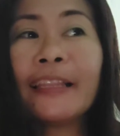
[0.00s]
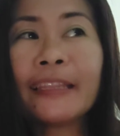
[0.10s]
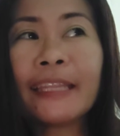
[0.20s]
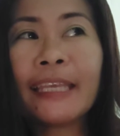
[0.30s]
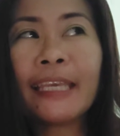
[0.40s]

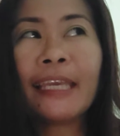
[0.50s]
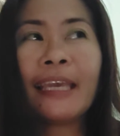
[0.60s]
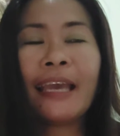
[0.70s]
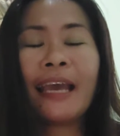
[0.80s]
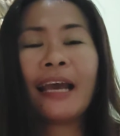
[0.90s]

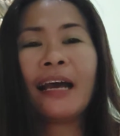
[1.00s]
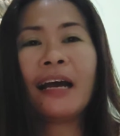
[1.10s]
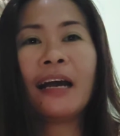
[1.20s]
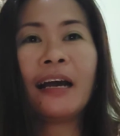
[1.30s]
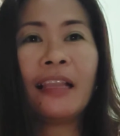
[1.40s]
healthy,
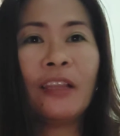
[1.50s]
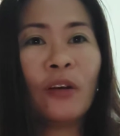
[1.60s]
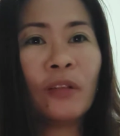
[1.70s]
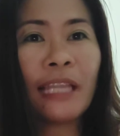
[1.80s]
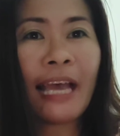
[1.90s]

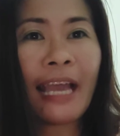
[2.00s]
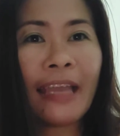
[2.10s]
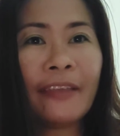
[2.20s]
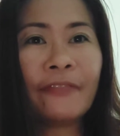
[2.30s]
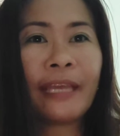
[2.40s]
long
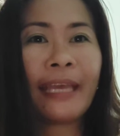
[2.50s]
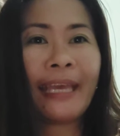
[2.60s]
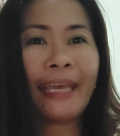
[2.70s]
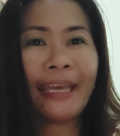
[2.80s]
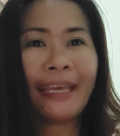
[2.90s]
life,
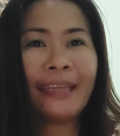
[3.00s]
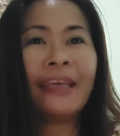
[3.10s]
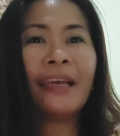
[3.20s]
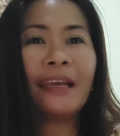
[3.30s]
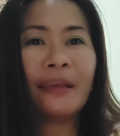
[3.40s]

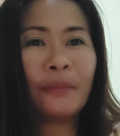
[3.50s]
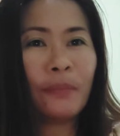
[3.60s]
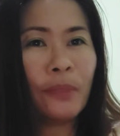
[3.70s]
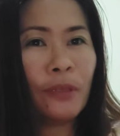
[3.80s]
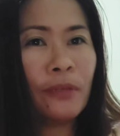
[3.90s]
and
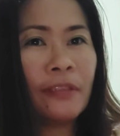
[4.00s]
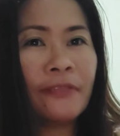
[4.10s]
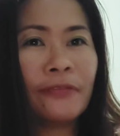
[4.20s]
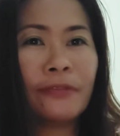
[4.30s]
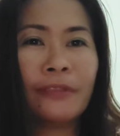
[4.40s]

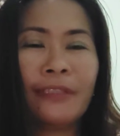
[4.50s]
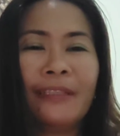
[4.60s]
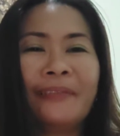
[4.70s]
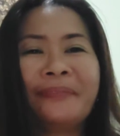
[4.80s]
beautiful.